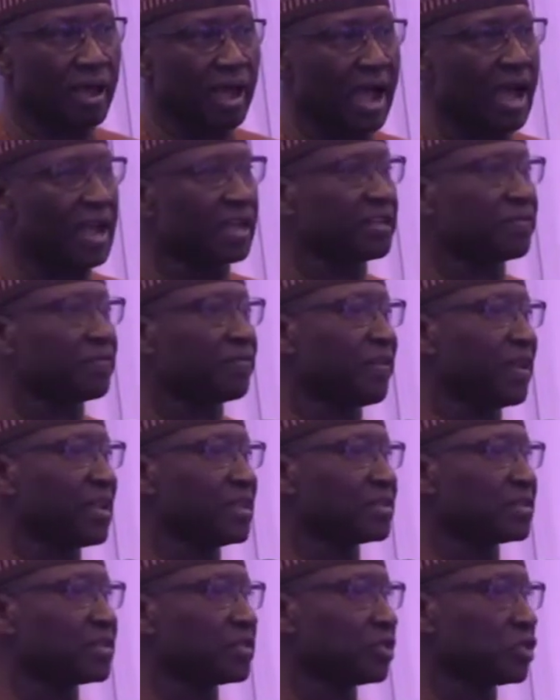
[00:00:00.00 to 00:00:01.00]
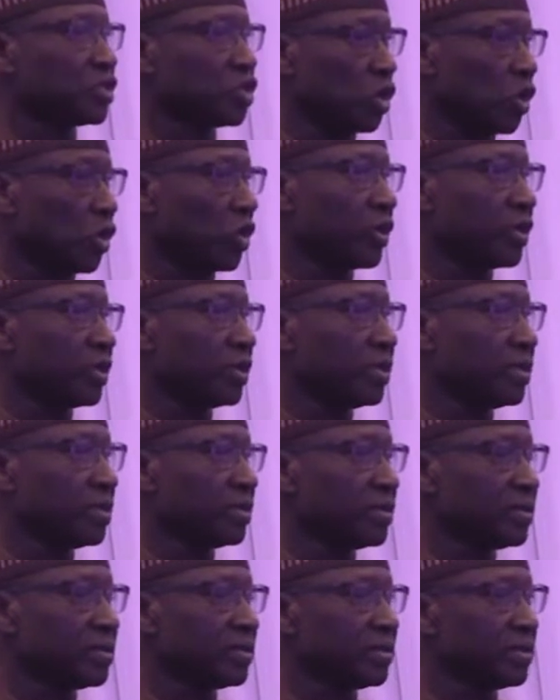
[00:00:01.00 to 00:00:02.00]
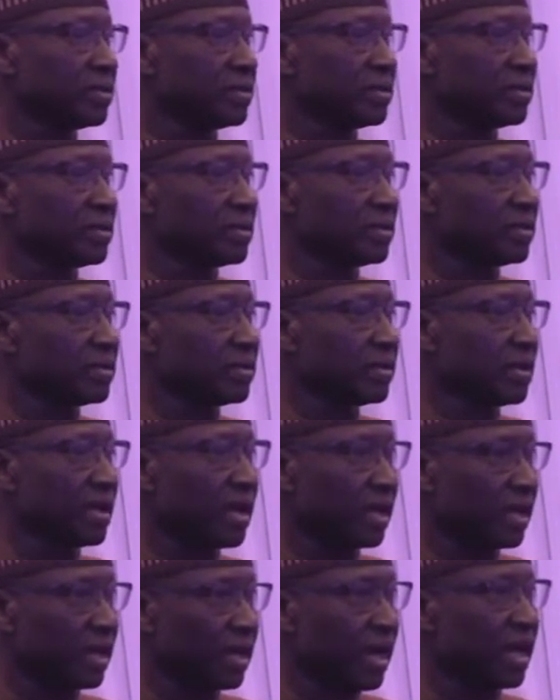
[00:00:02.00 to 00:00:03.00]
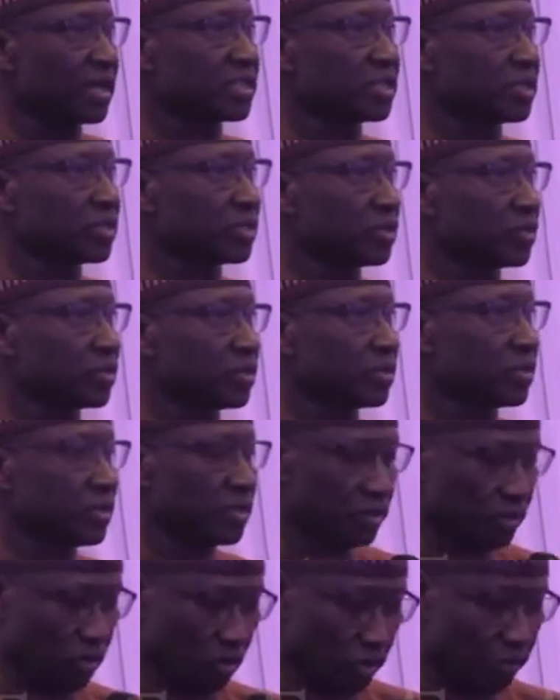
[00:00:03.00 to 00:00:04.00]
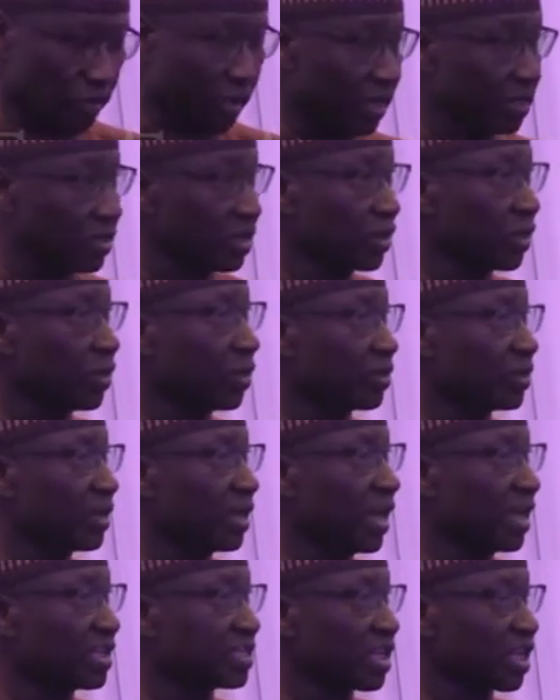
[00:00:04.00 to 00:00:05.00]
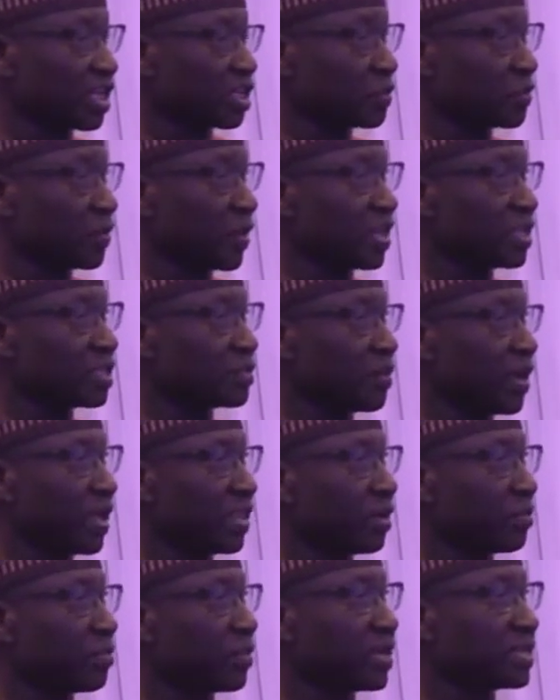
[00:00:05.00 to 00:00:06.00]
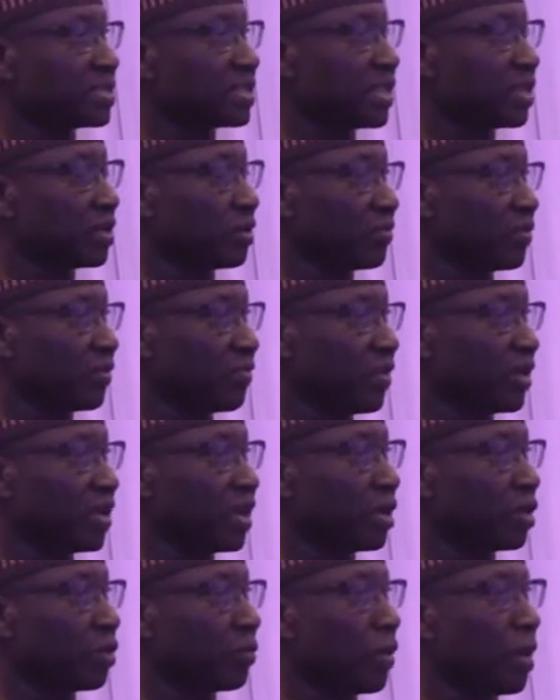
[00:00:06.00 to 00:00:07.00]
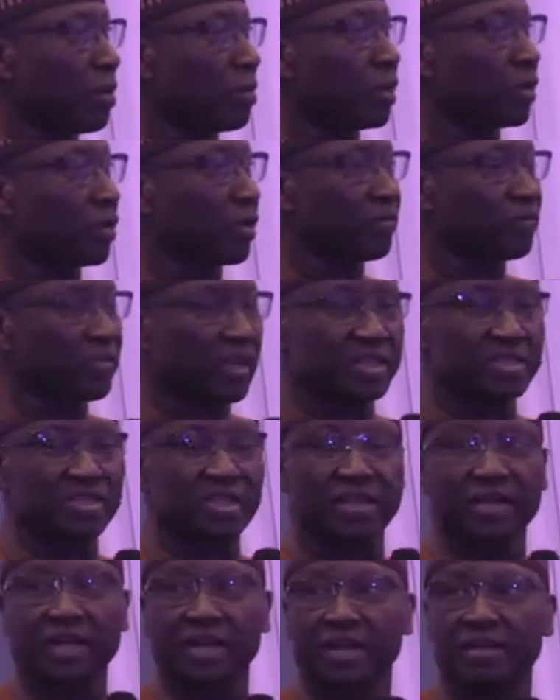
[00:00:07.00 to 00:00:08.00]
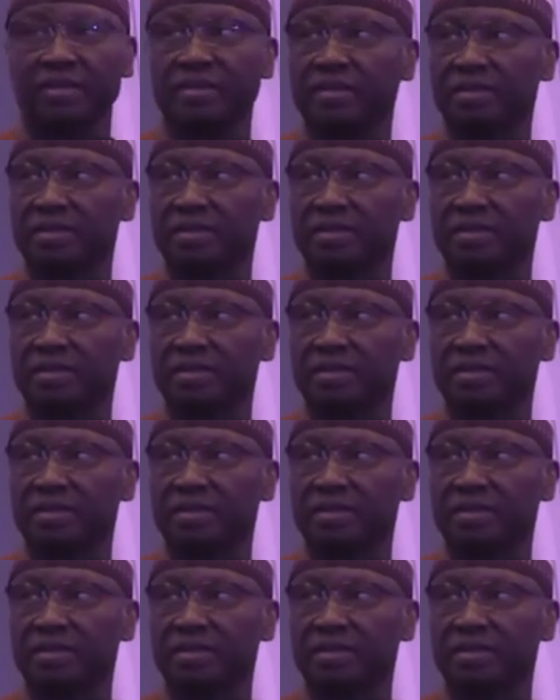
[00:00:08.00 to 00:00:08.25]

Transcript: heartfelt joy and gratitude to Almighty God as expressed by the President of the Federal Republic of Nigeria